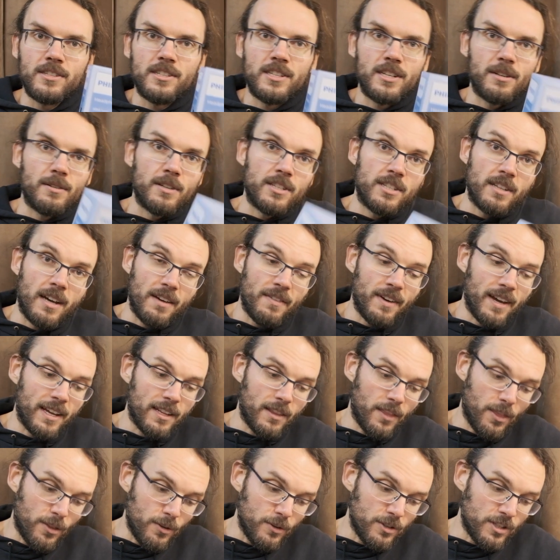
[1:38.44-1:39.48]
series. Now I've
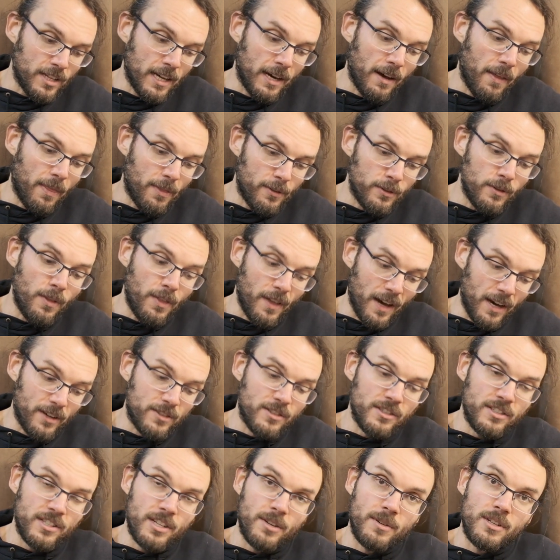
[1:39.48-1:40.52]
had
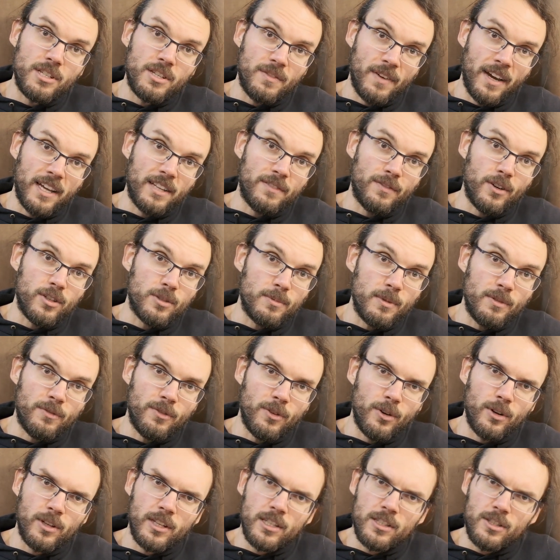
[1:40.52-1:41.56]
2000 series of headphones
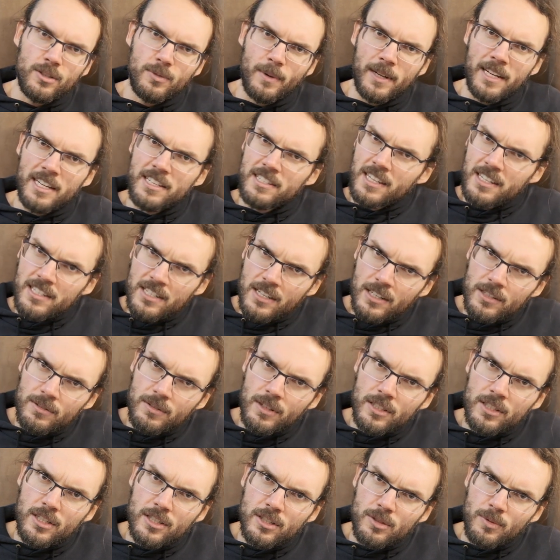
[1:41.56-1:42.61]
before, the
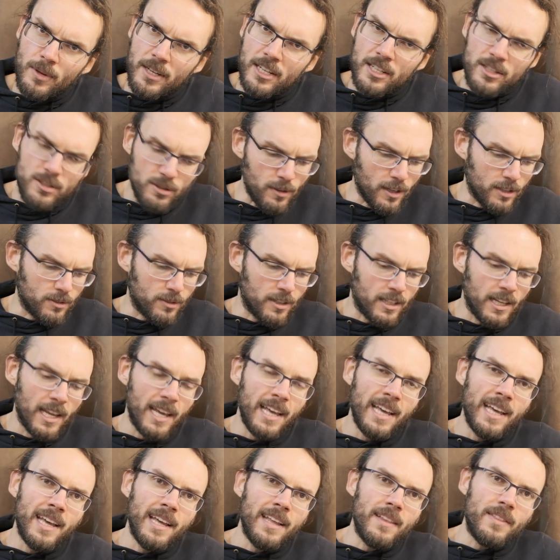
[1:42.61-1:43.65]
2600, the 2200.
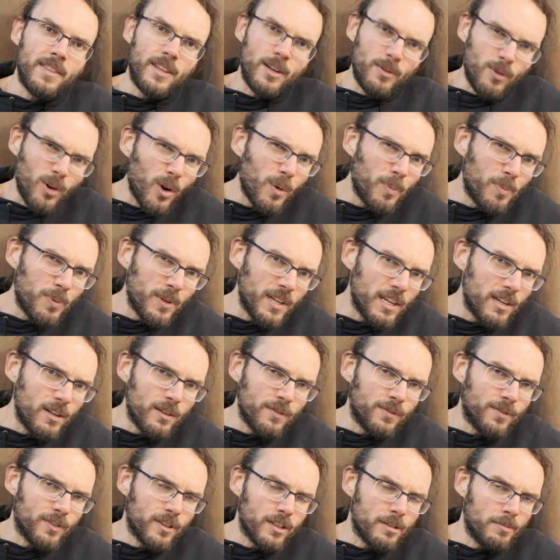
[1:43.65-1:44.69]
They're all pretty
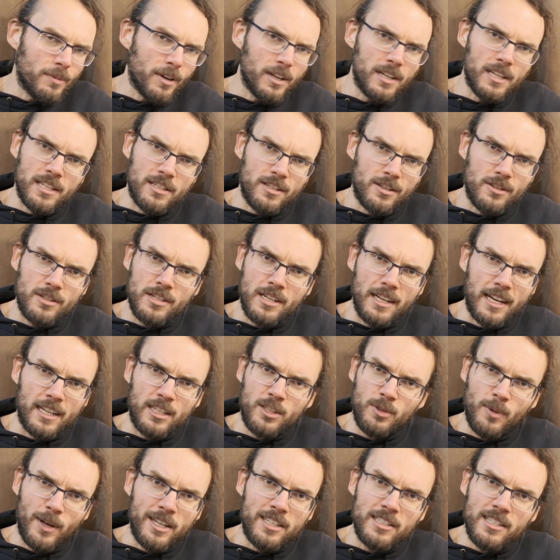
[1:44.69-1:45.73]
good for the money. It's usually like
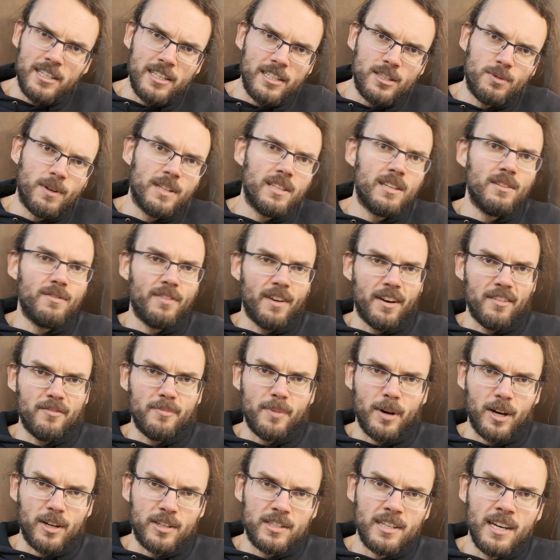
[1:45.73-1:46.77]
20-25
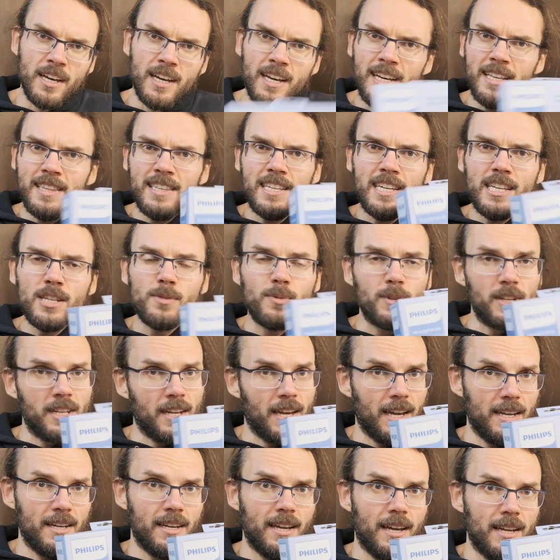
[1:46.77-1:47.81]
bucks. These were
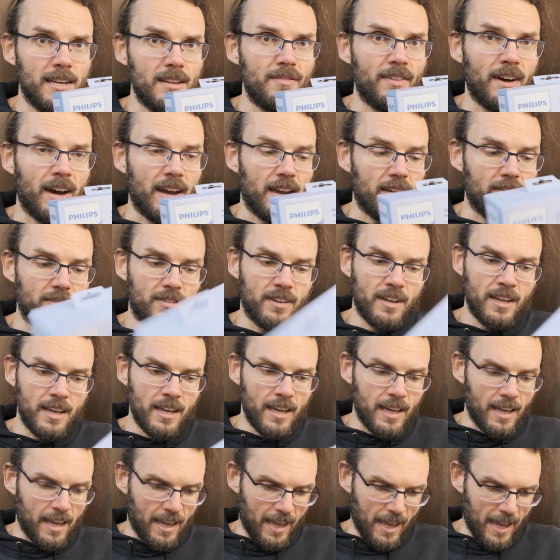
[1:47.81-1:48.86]
$9.95,
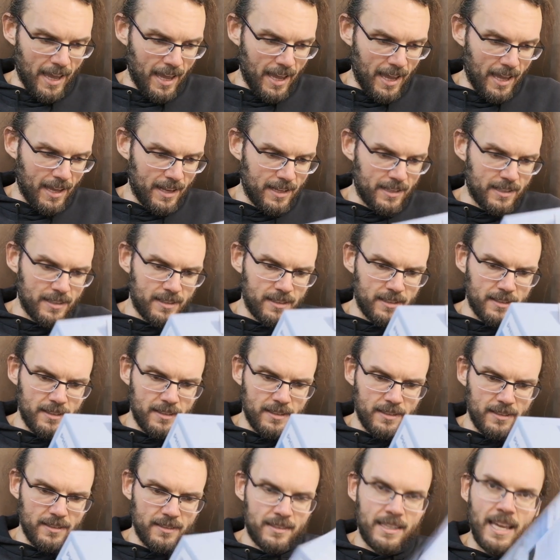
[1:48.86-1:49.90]
and
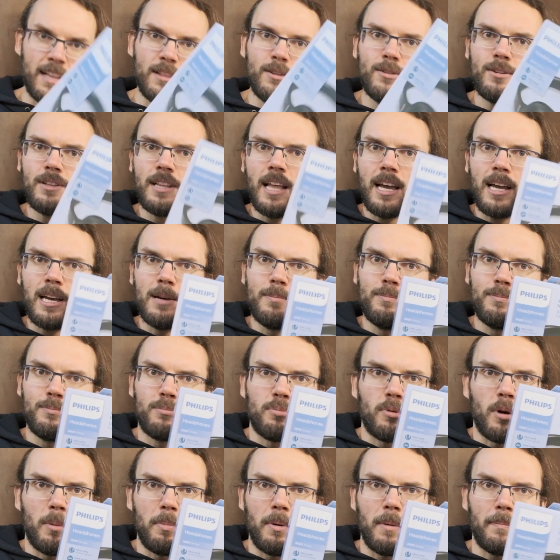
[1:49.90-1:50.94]
they look like a
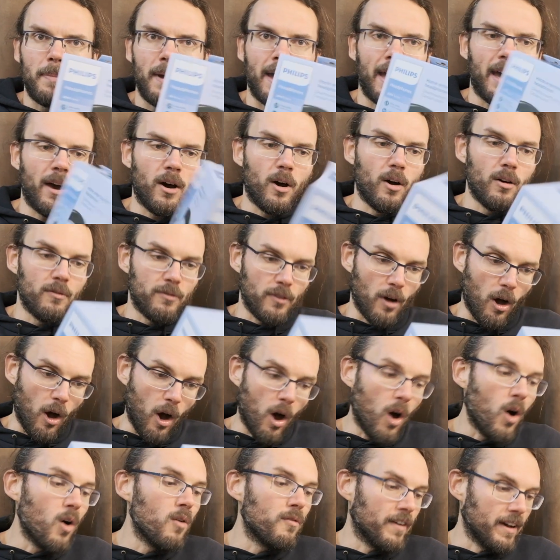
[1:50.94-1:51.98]
proper pair of
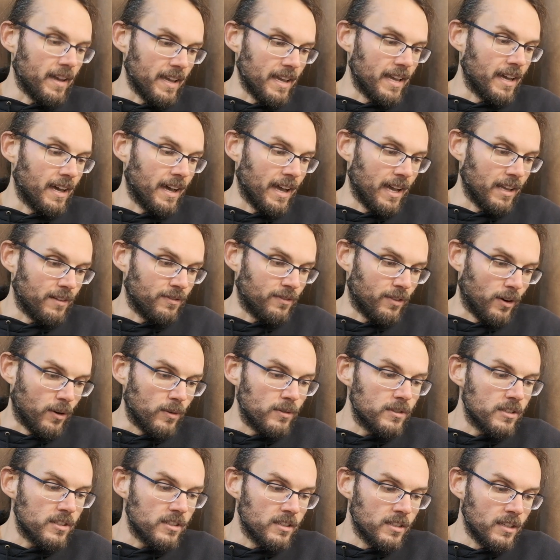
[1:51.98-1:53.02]
over-ear
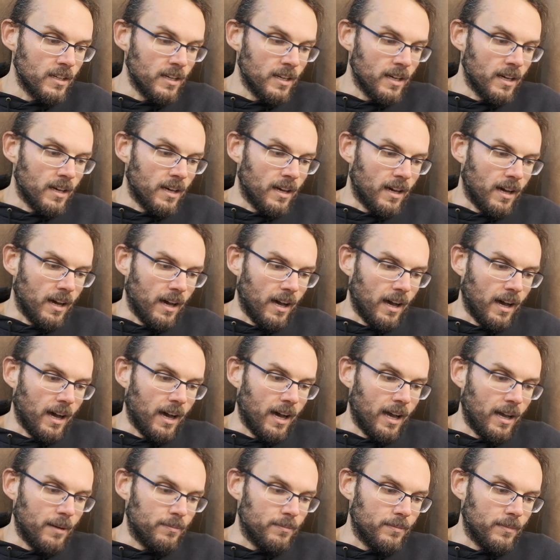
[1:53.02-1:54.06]
headphones.
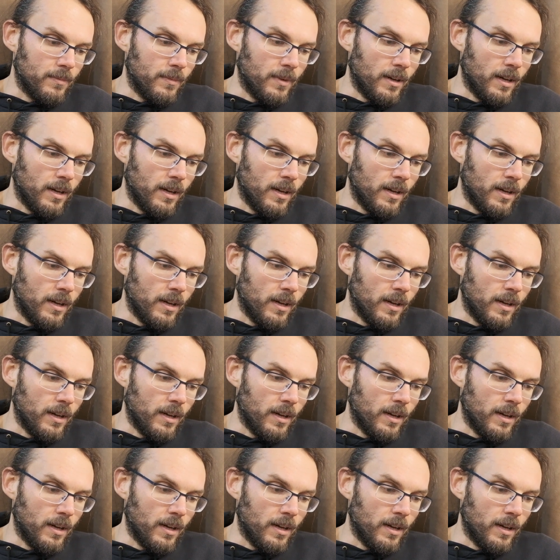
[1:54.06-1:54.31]
I'm